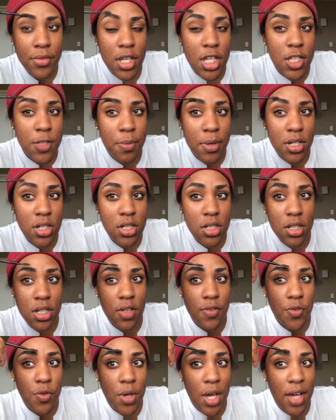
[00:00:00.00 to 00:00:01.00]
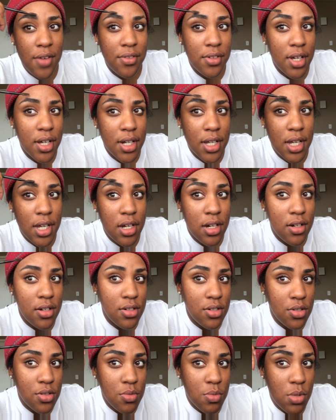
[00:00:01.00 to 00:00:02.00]
Especially if you have a lot of
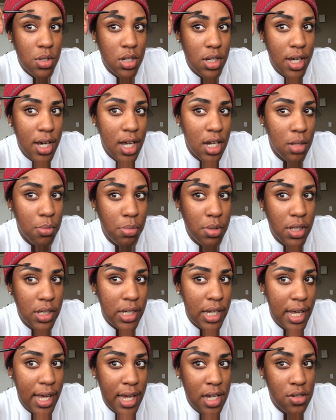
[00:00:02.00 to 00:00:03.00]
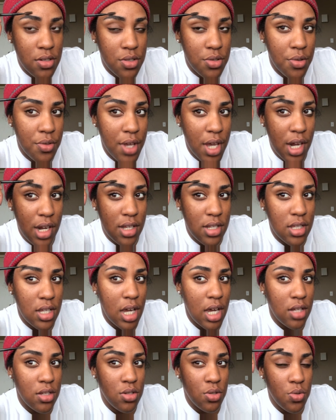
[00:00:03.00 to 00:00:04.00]
hairs, you want to kind of blend that out so that it's
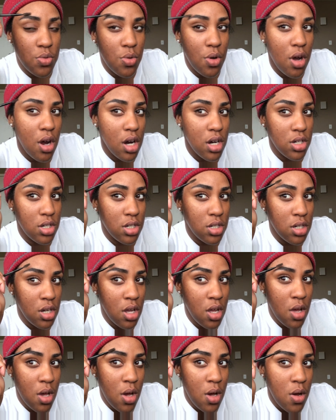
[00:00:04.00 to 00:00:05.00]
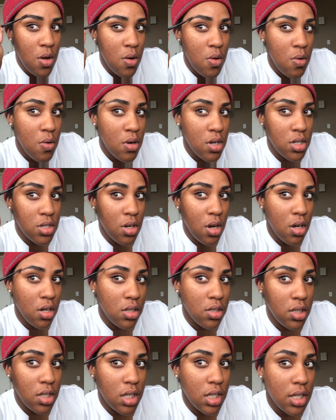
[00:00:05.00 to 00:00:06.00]
not too harsh or
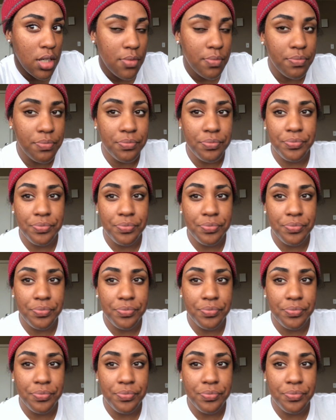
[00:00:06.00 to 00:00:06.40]
dark looking.